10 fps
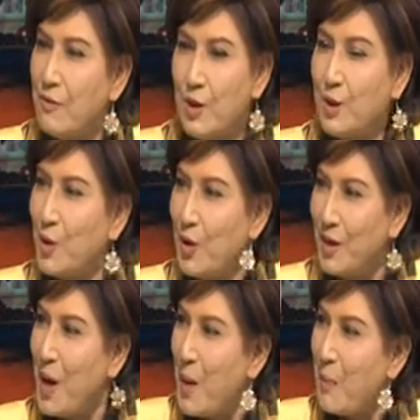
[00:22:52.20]
not go and
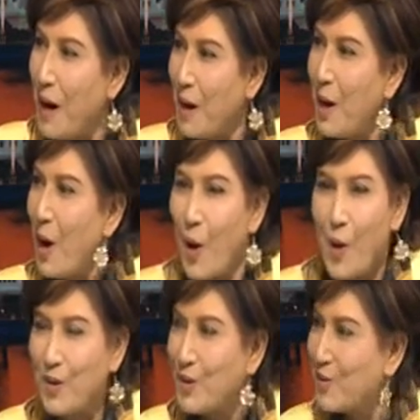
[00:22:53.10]
buy
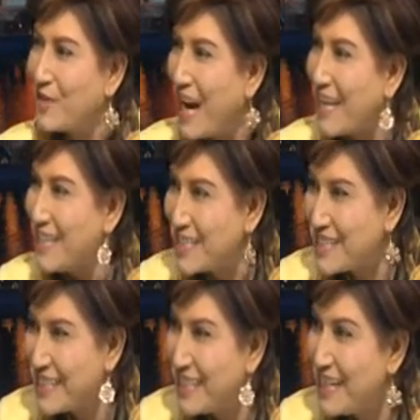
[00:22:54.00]
all the
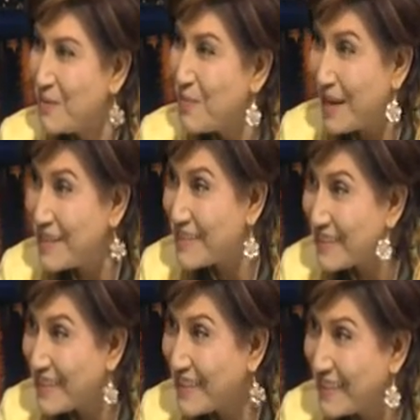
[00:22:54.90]
Chinese medicine?